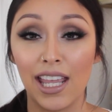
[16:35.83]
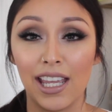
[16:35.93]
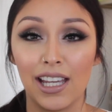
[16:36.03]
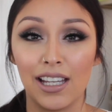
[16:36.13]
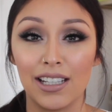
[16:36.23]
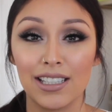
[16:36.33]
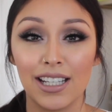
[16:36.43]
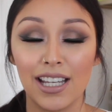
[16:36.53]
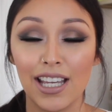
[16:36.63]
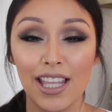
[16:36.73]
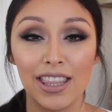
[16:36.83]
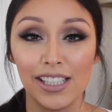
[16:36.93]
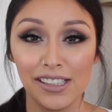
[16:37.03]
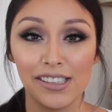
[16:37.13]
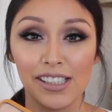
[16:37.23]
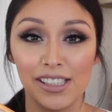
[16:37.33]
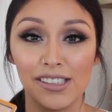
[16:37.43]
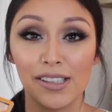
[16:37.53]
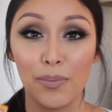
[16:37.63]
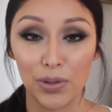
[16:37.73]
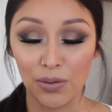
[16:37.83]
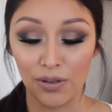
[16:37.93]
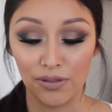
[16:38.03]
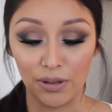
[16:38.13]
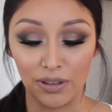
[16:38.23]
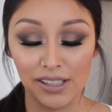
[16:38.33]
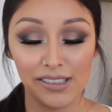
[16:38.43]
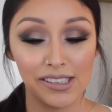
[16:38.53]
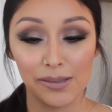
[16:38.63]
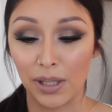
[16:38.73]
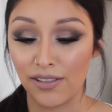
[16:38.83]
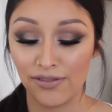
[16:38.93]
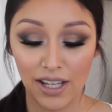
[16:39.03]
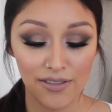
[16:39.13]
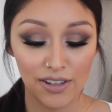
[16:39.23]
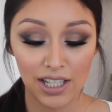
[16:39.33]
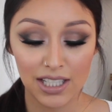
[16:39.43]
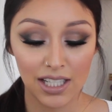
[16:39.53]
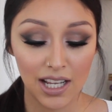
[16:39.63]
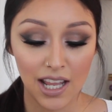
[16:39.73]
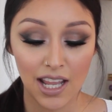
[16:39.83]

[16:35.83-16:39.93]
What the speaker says: and this is beautiful. This is my favorite.